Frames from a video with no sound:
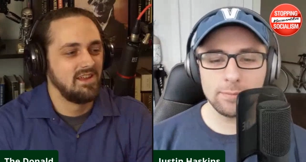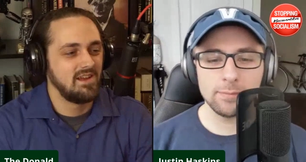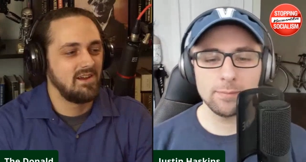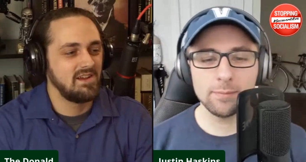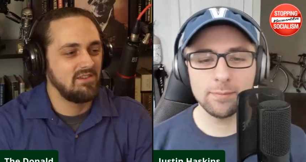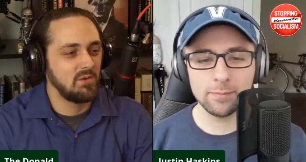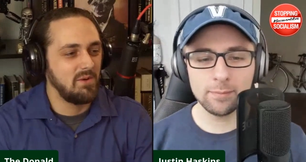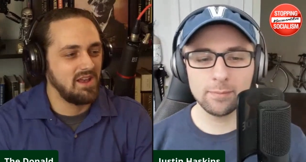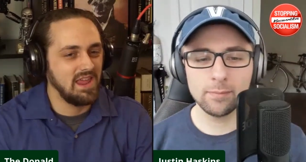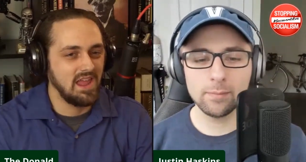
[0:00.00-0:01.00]
Speaker 1: All right,
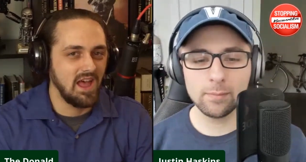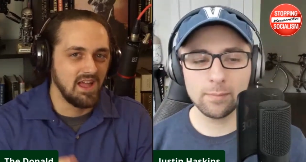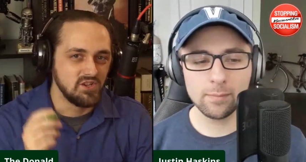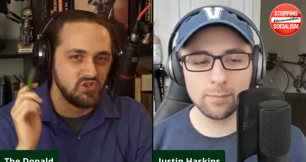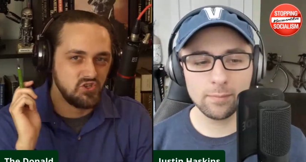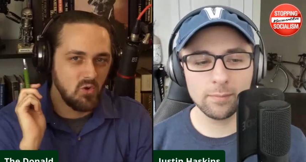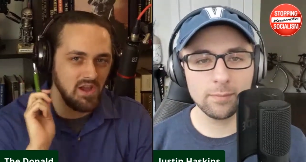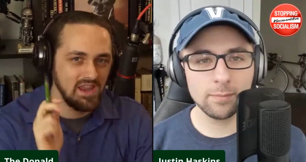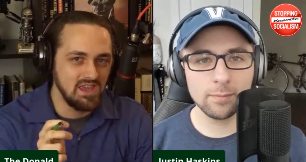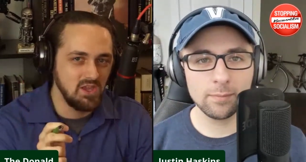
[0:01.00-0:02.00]
everybody, uh,
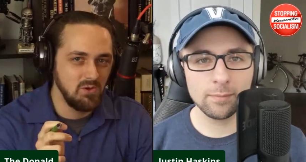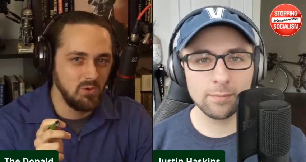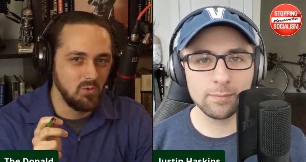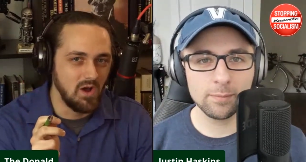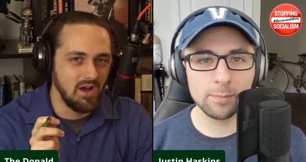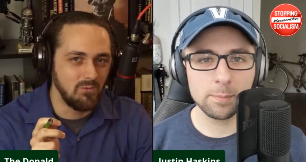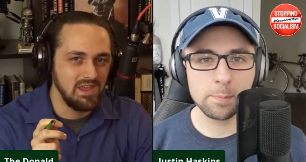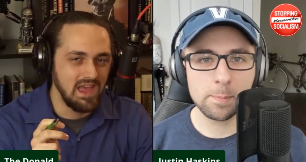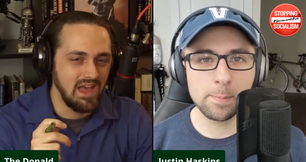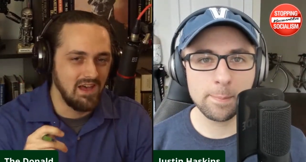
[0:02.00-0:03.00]
joining you, uh,
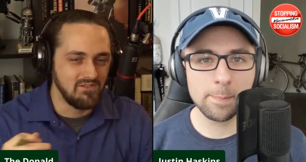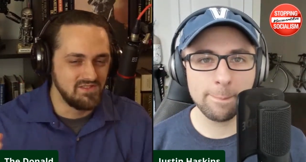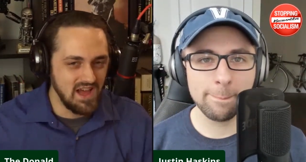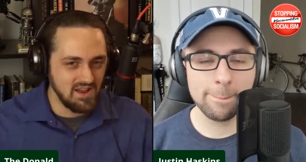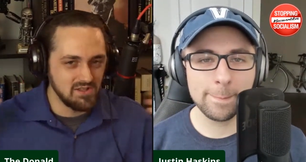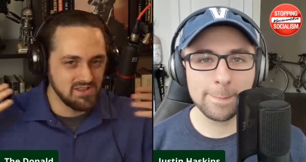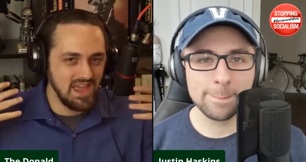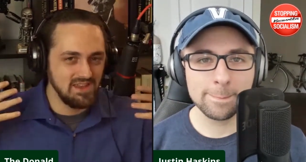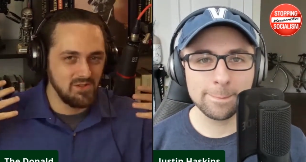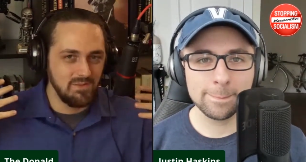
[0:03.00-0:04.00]
we have Donald
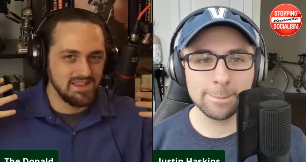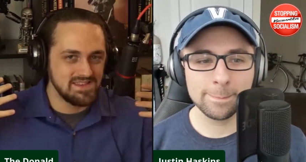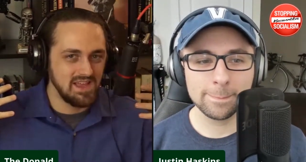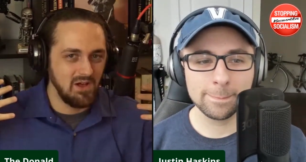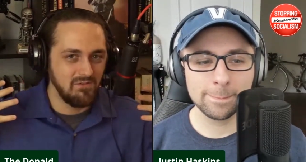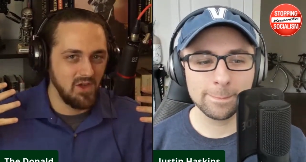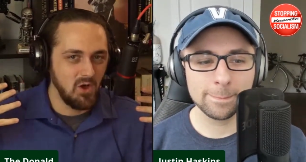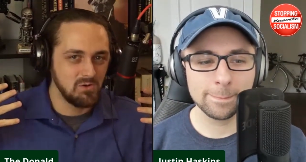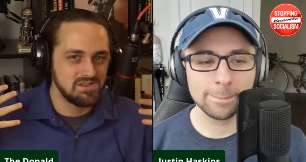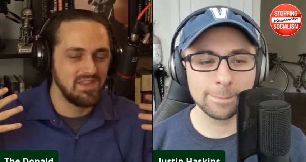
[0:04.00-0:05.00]
Kendal, myself, the
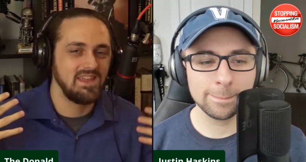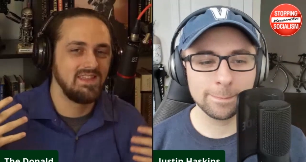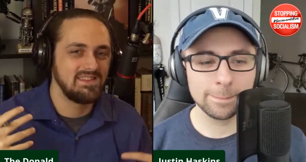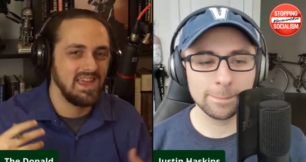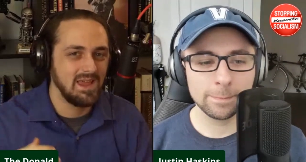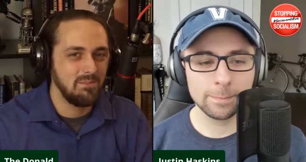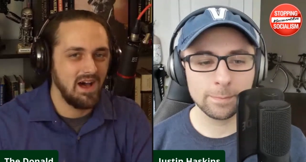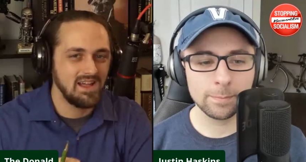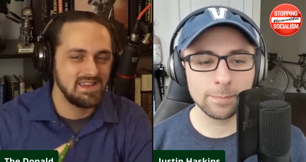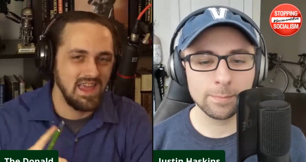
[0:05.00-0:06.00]
host of the In the Tank
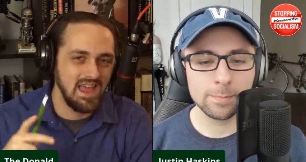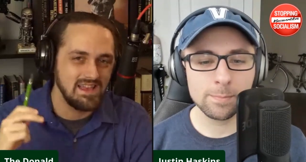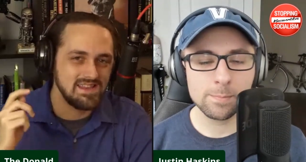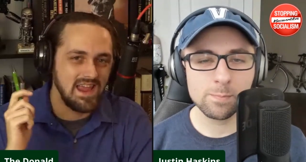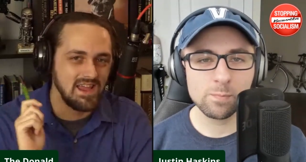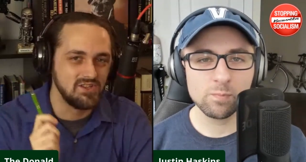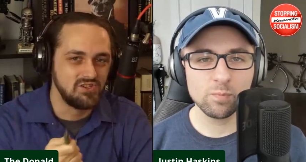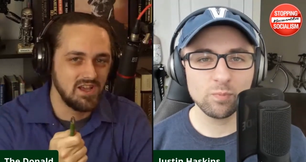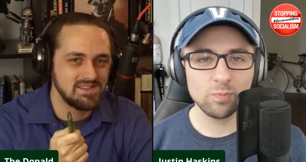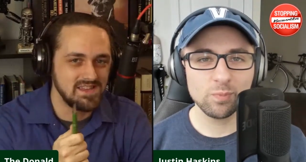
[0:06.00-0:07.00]
podcast, and
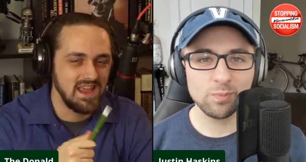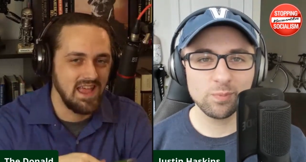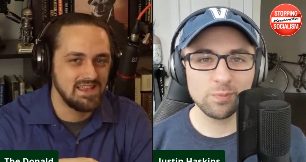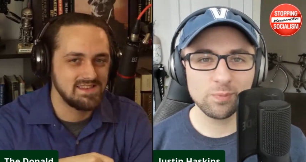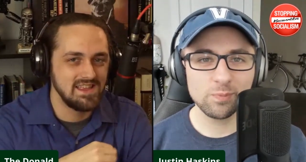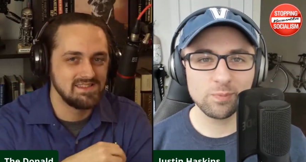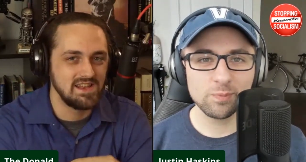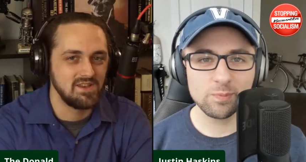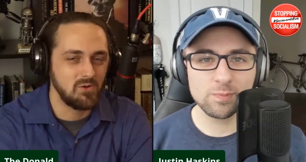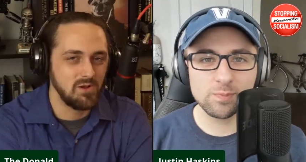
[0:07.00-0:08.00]
Justin Haskins,
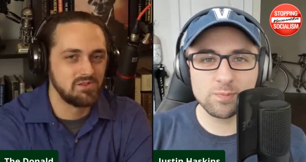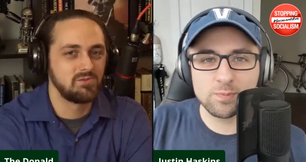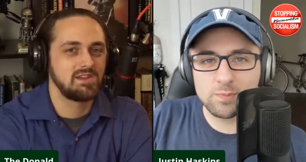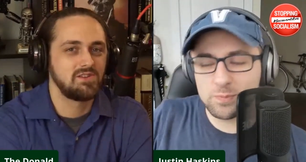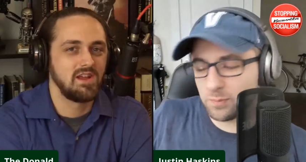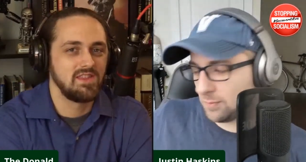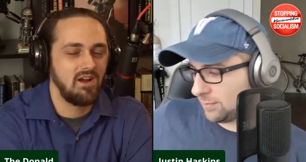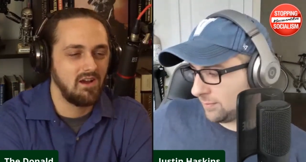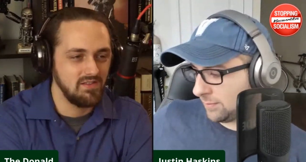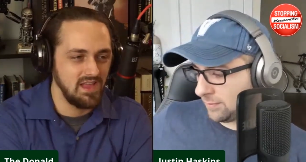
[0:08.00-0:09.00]
editorial director at the
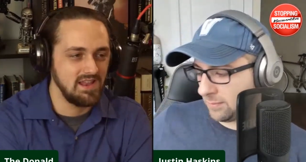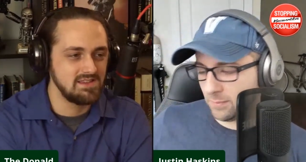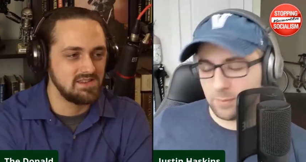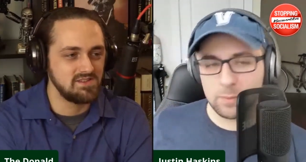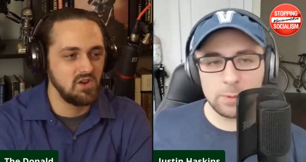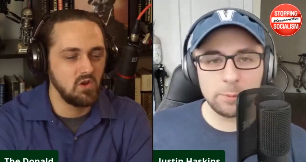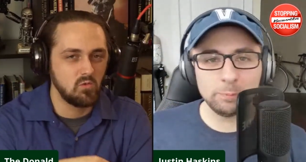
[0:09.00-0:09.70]
Heartland Institute,